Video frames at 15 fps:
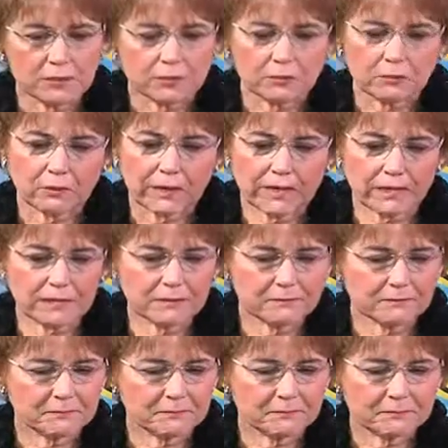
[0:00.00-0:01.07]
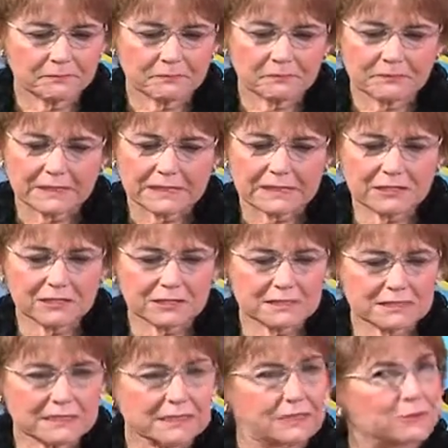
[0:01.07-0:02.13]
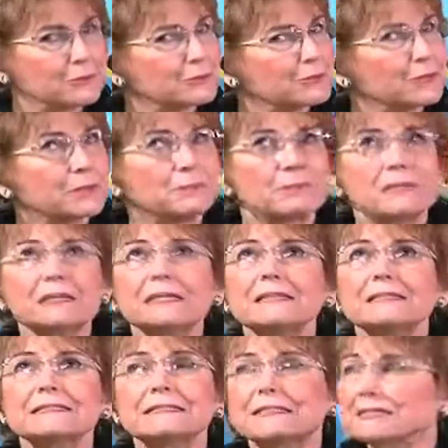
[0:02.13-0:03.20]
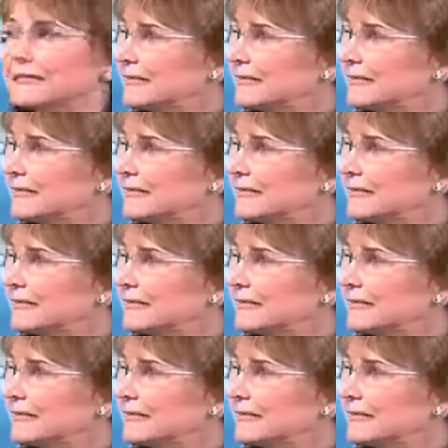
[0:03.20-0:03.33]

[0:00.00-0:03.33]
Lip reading: Well, he just said, "Oh, Lord, please,